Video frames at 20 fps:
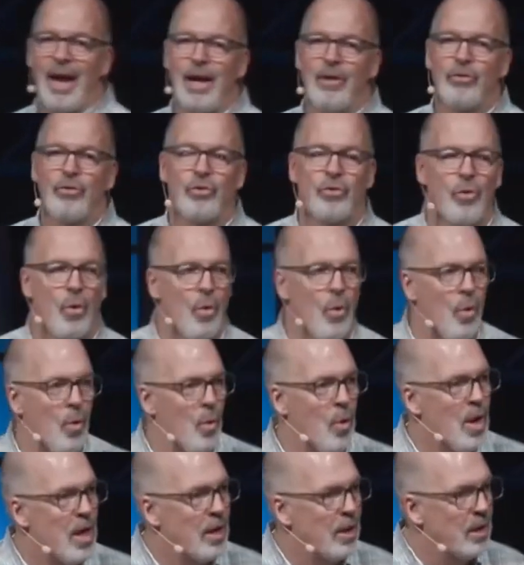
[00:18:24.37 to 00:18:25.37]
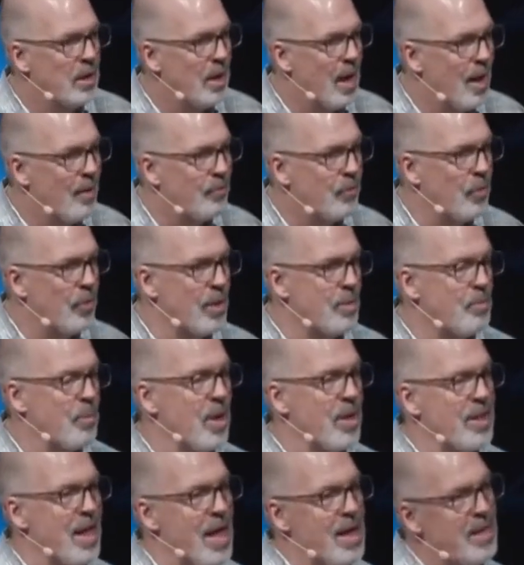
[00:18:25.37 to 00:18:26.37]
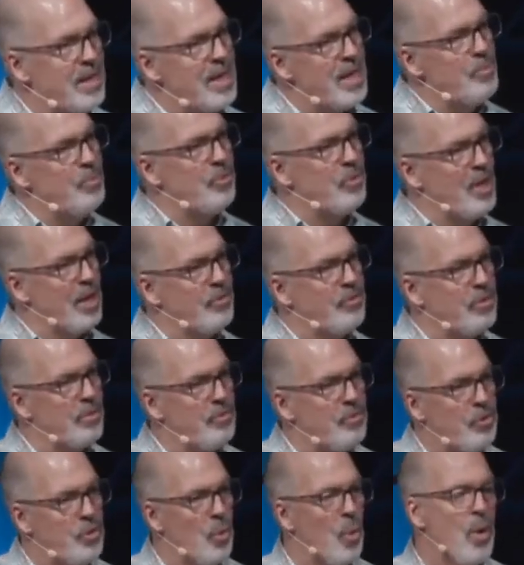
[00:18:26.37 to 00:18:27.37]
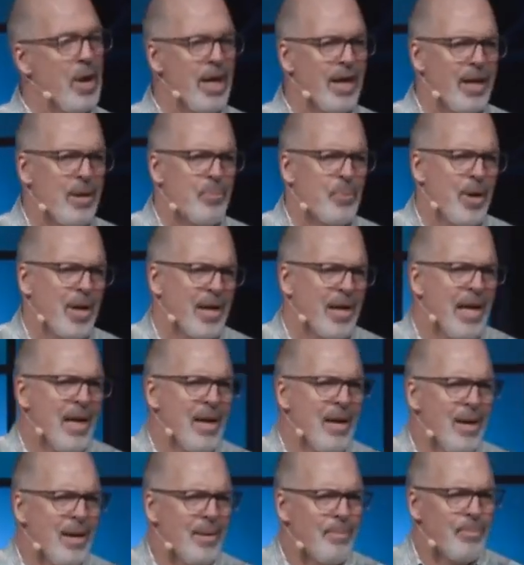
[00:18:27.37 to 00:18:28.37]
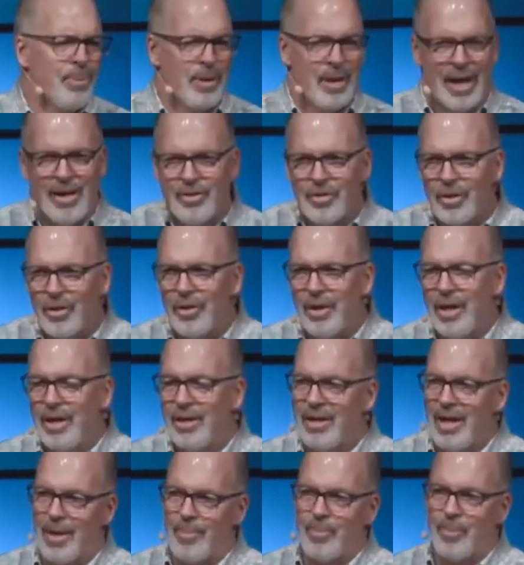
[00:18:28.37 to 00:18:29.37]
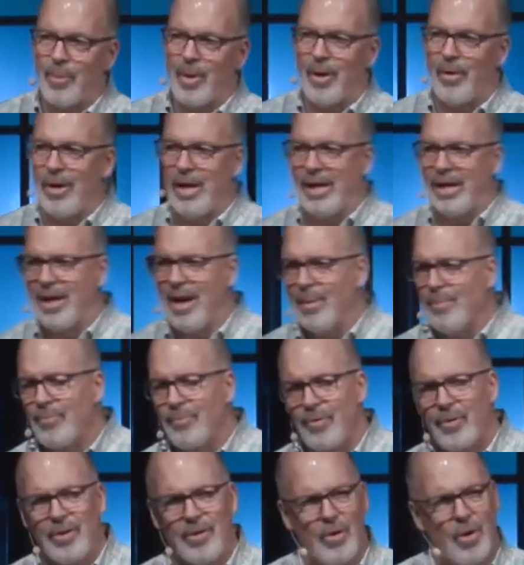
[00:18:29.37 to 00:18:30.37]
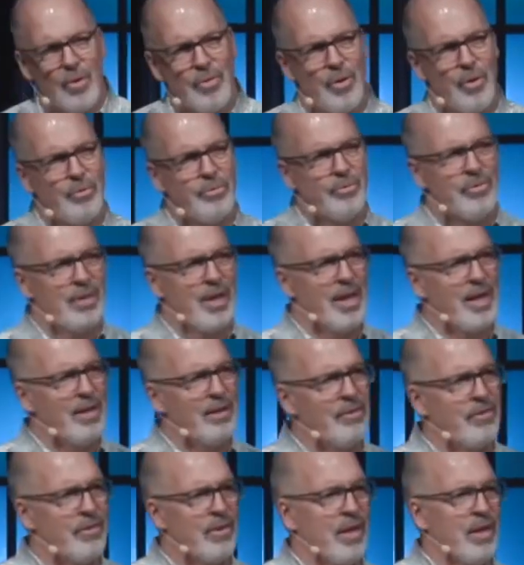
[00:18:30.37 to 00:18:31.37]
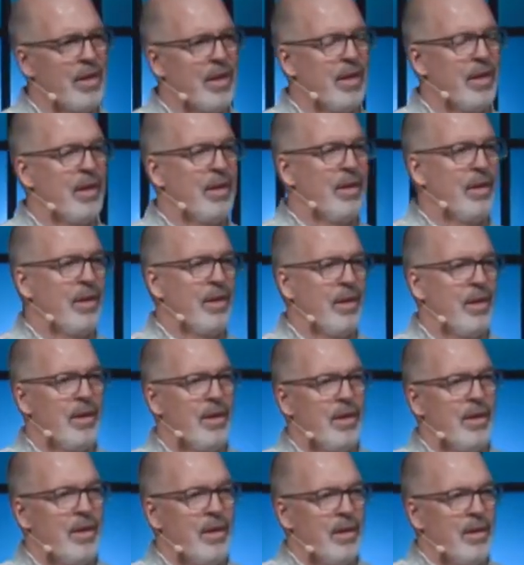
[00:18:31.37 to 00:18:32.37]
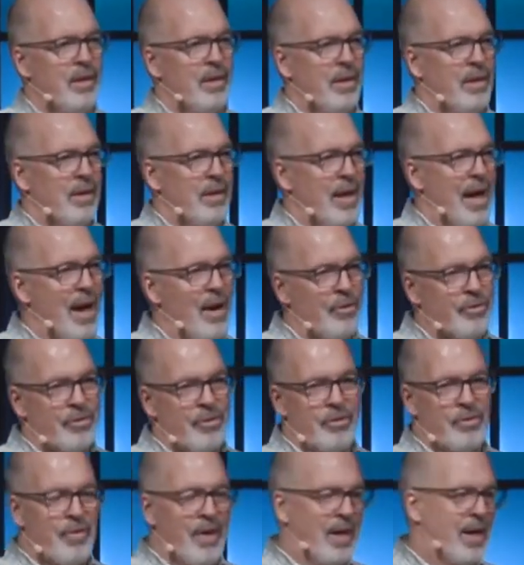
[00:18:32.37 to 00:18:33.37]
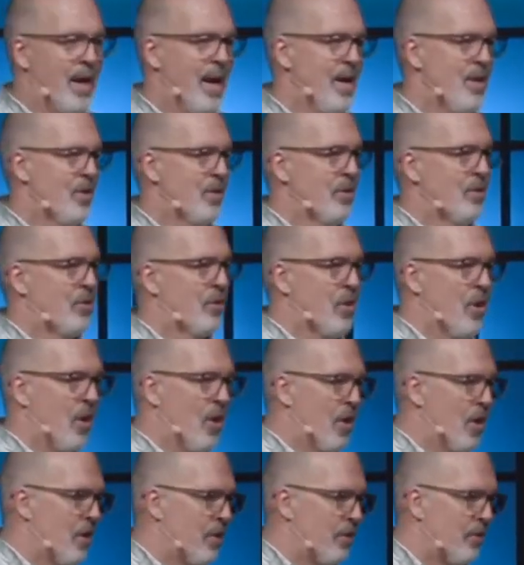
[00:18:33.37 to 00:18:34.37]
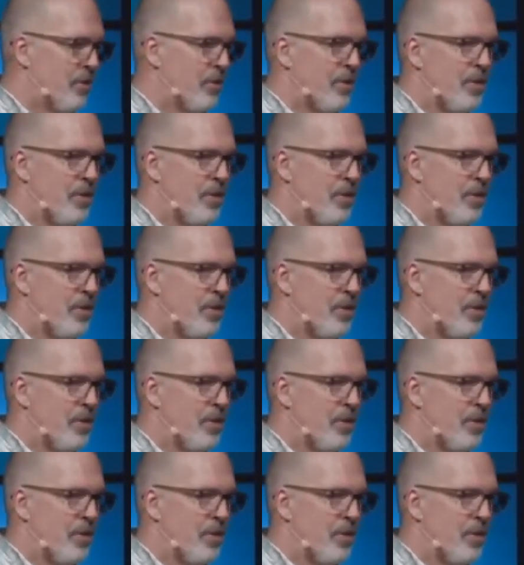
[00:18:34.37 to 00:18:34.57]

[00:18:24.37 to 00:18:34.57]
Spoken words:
a soul level and bring that deep sense of joy. It can bring pleasure and temporary comfort and all those things. Houses, vacations, cars.